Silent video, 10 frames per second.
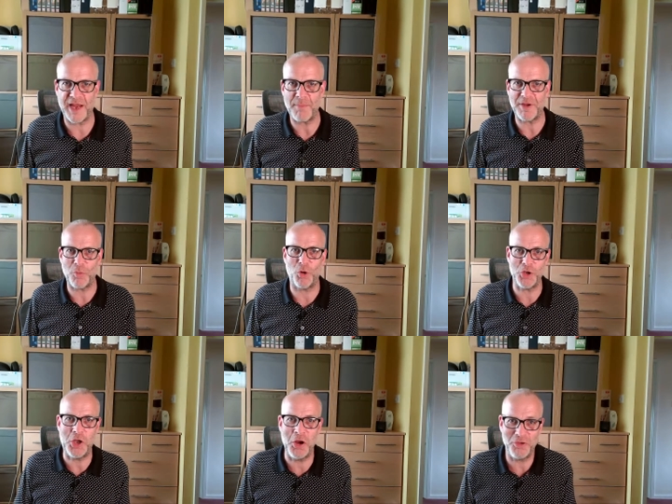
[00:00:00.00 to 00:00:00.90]
be
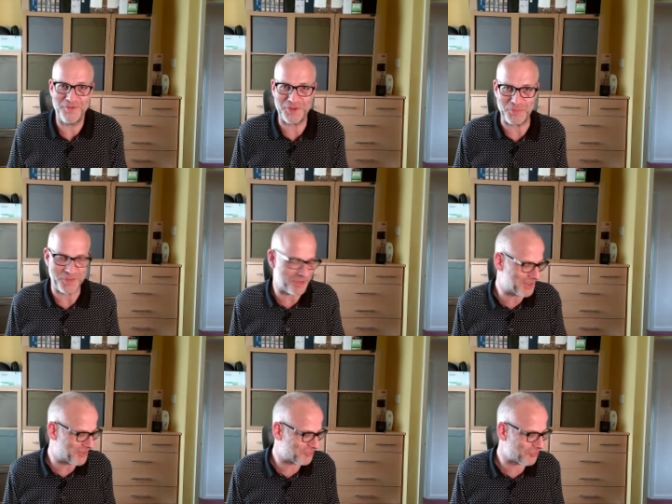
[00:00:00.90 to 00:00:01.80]
quite noisy with the
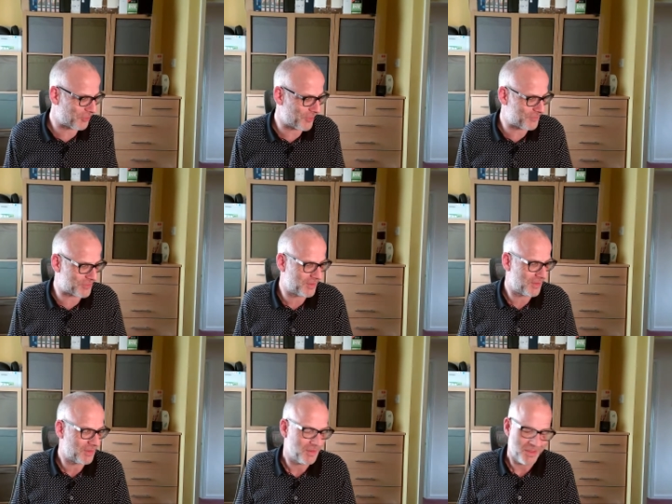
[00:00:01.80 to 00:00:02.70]
disk drives.
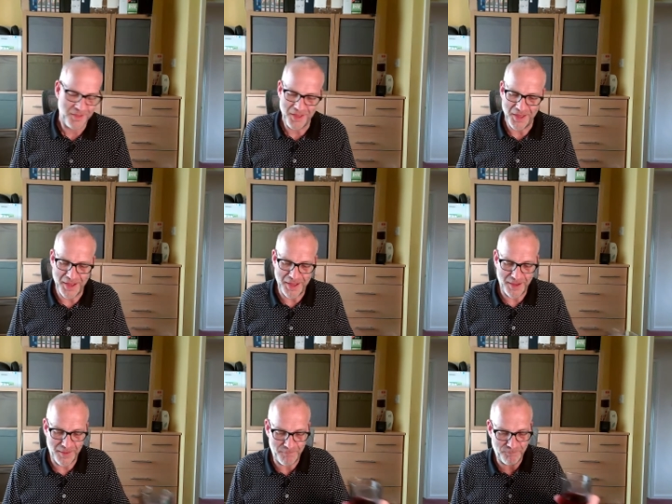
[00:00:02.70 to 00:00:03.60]

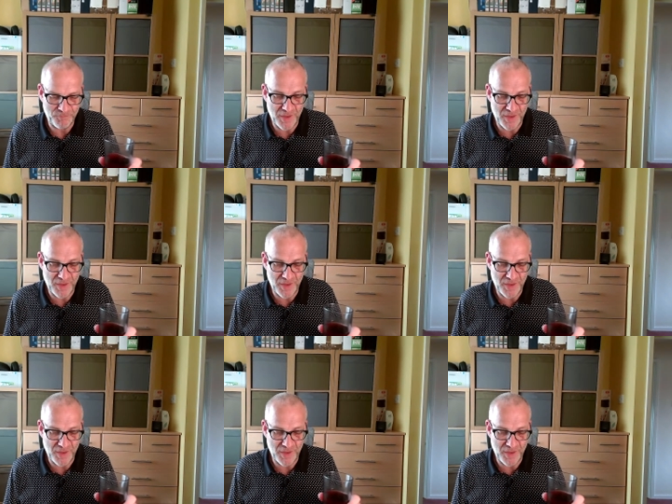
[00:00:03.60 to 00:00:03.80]
And